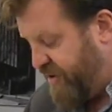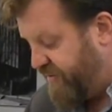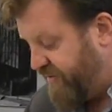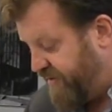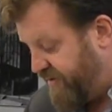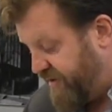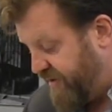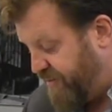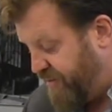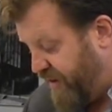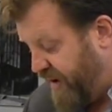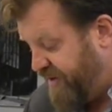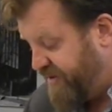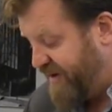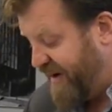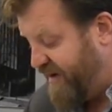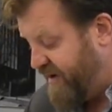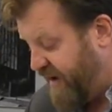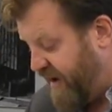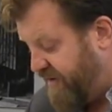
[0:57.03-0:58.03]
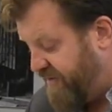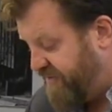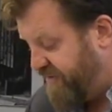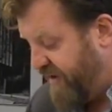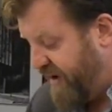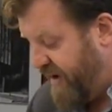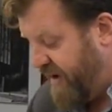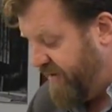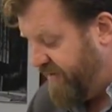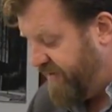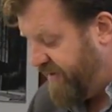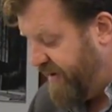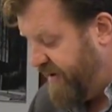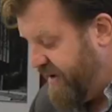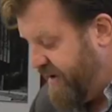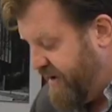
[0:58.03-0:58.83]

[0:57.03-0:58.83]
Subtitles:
University Press, 1995,